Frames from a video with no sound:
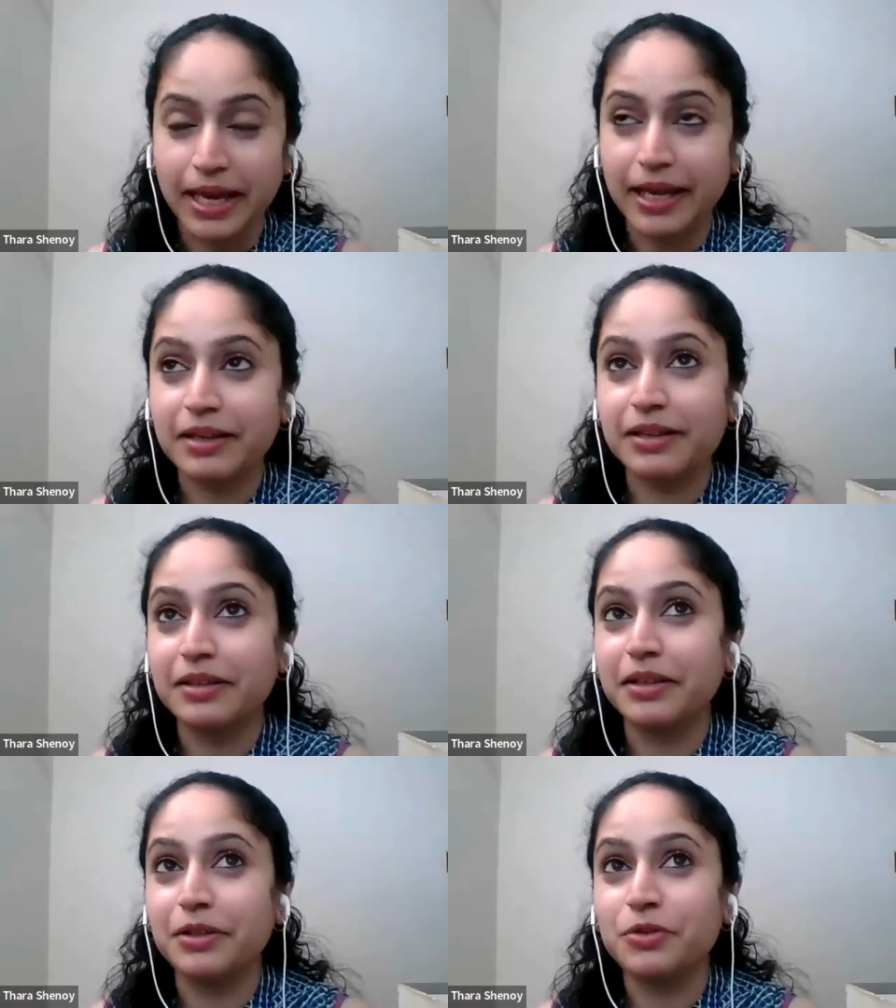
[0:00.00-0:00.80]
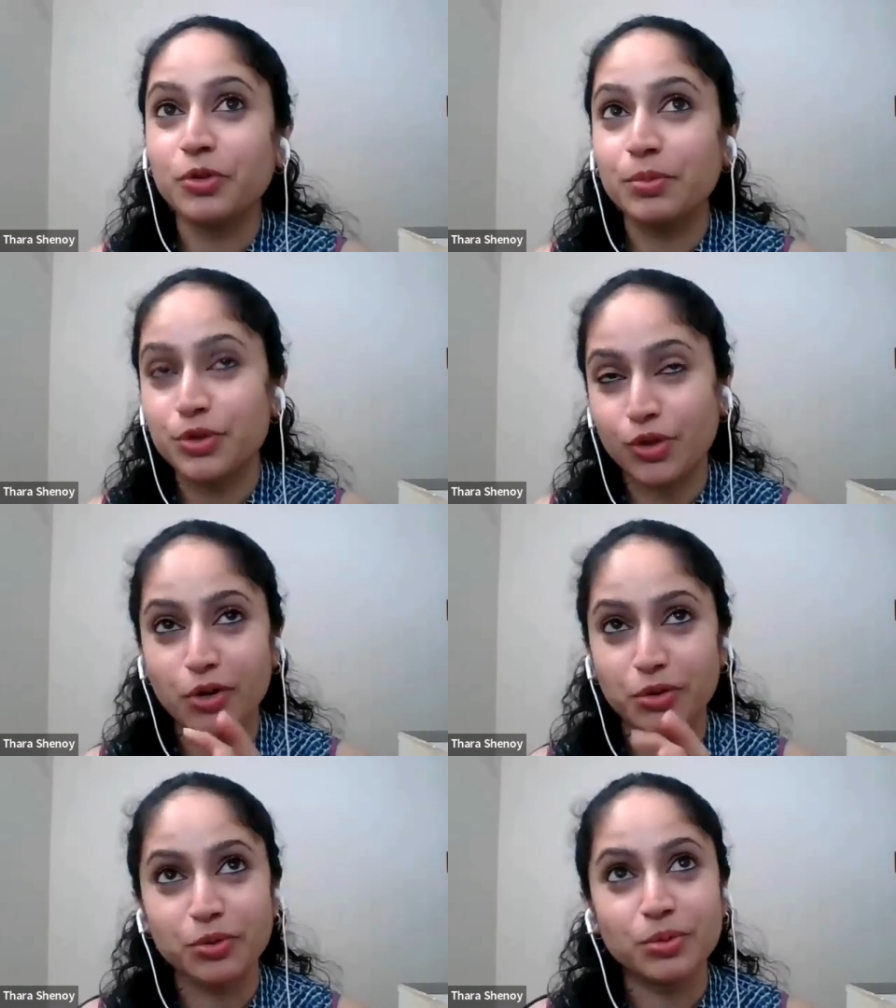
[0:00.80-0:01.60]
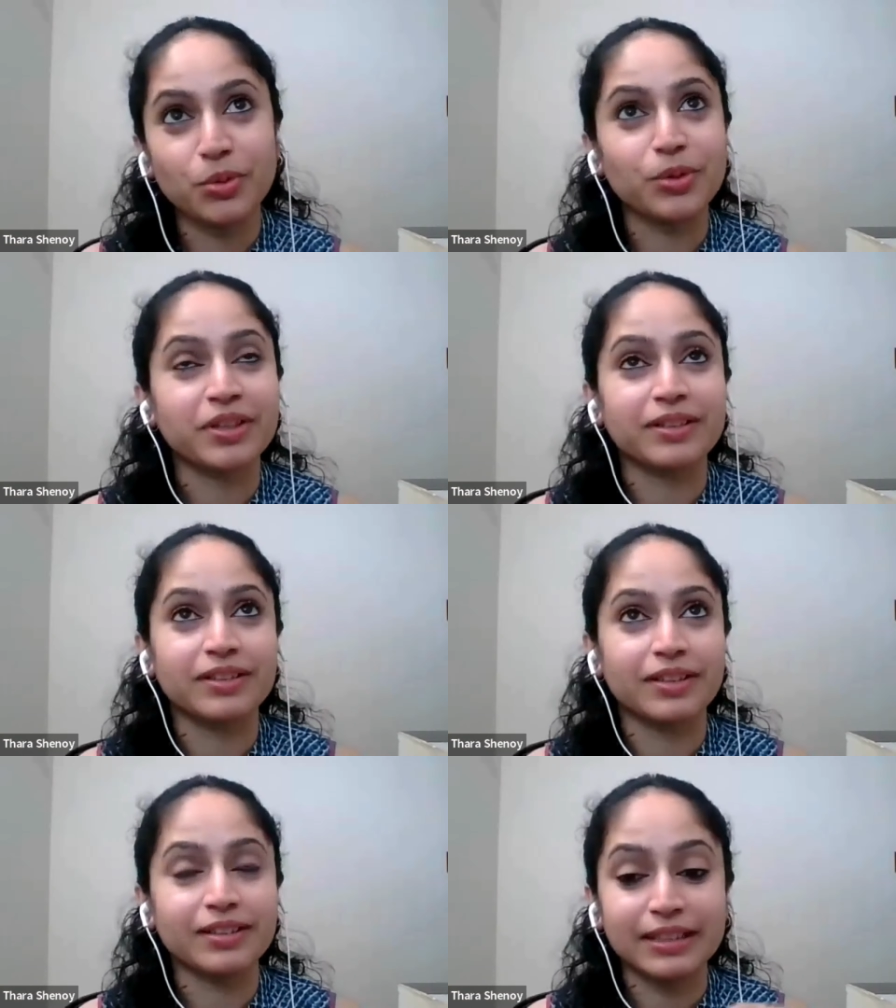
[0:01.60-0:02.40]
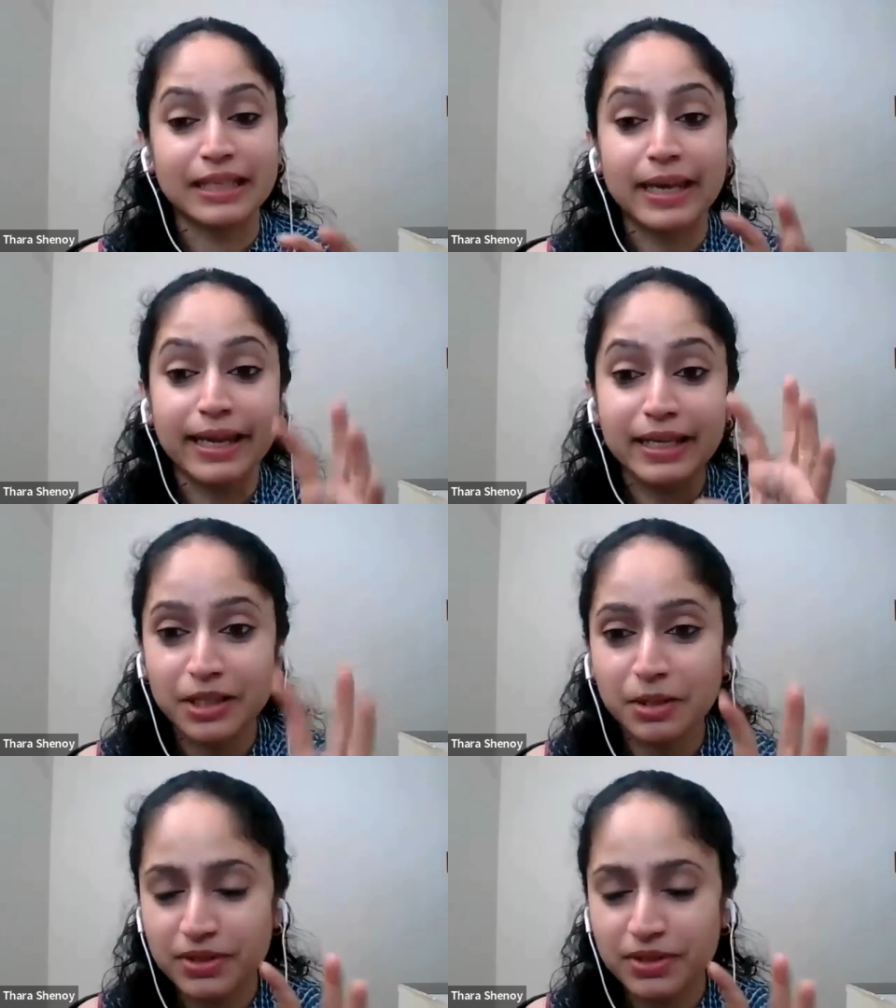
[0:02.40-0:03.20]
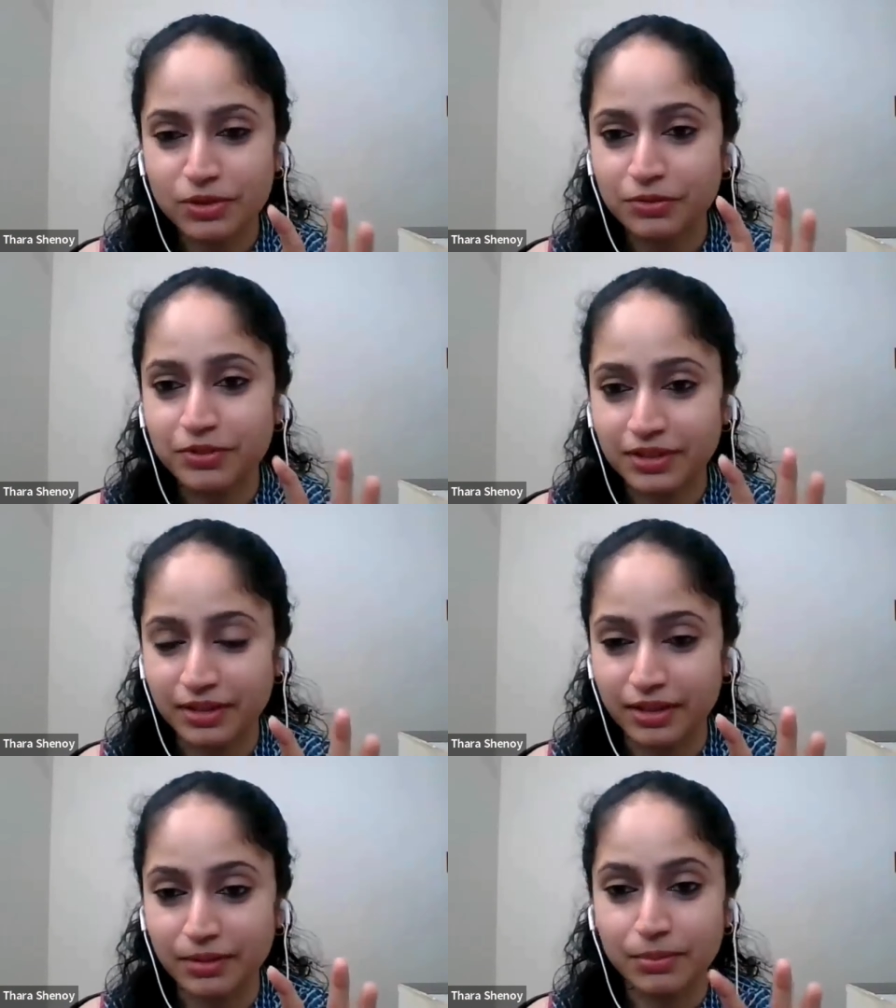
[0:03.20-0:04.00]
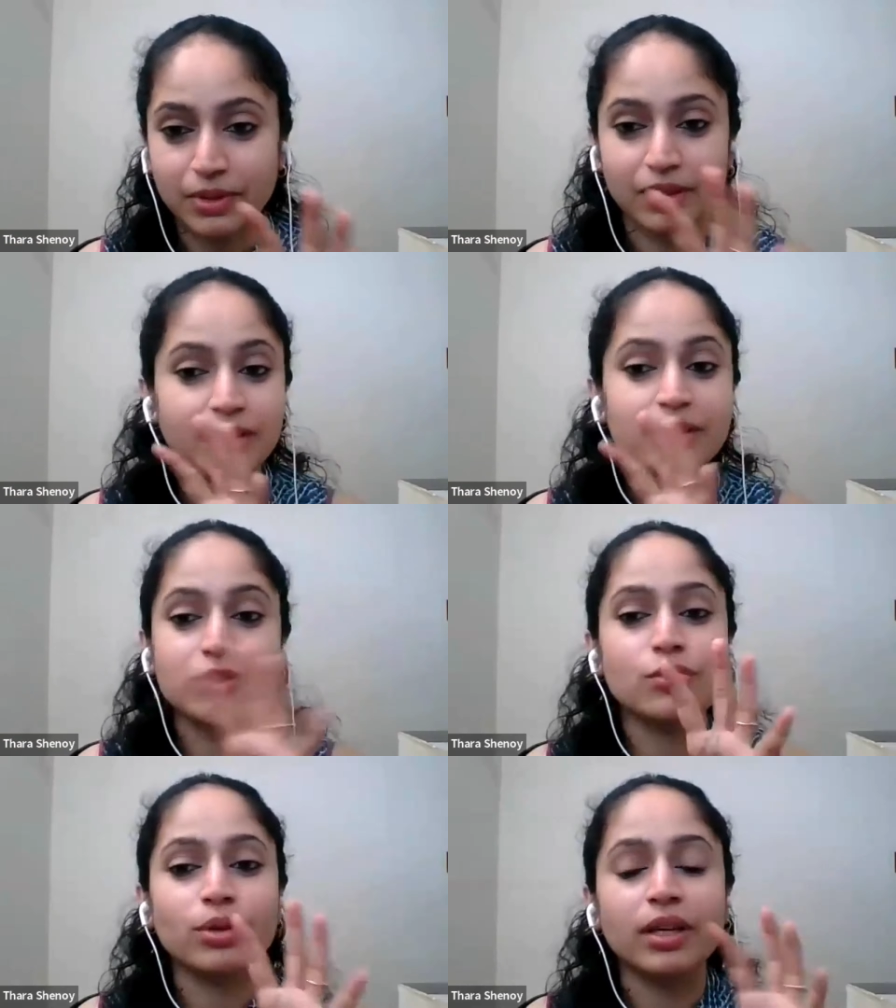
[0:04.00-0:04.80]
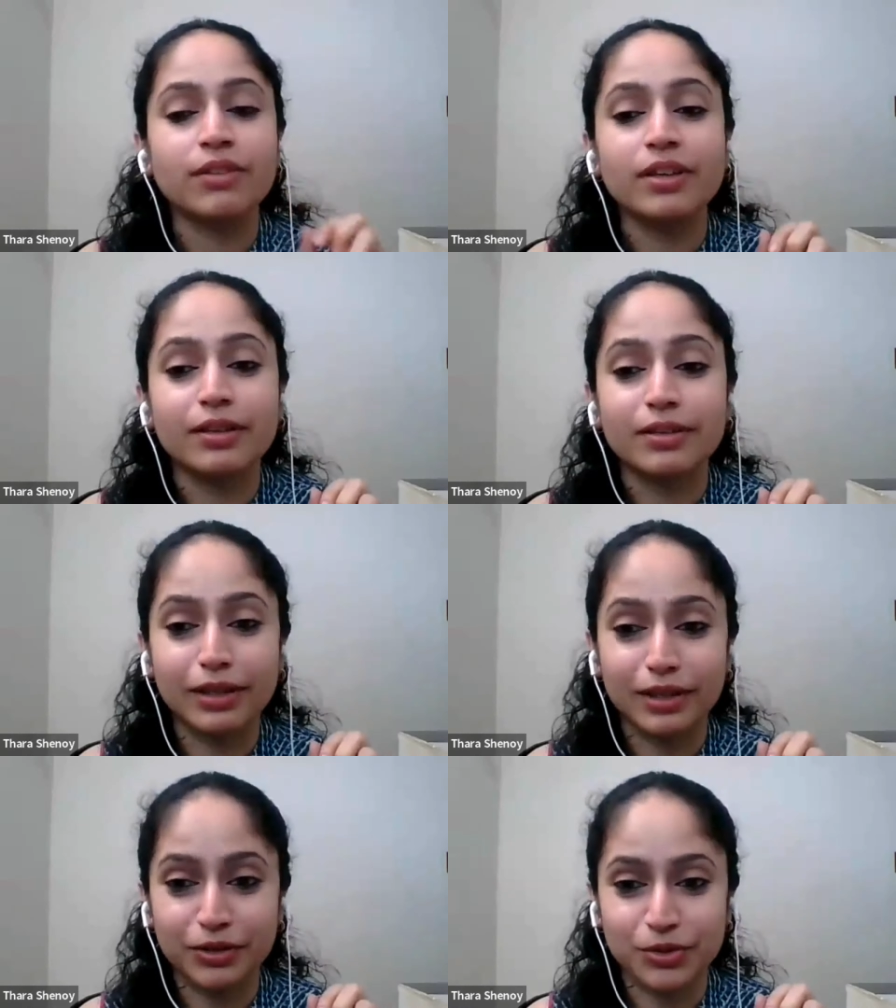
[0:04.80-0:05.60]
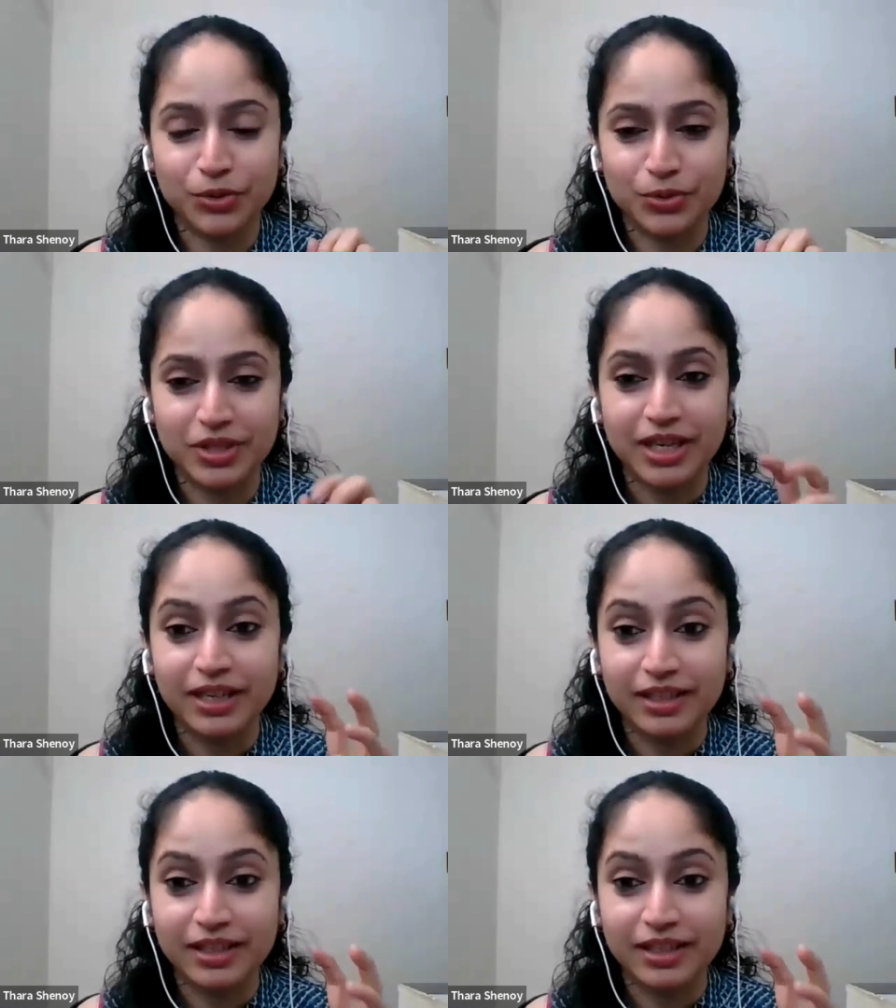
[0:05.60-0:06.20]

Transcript: And you'll be shocked to know, Nikita, that 90% of the time, kids don't have any underlying issues.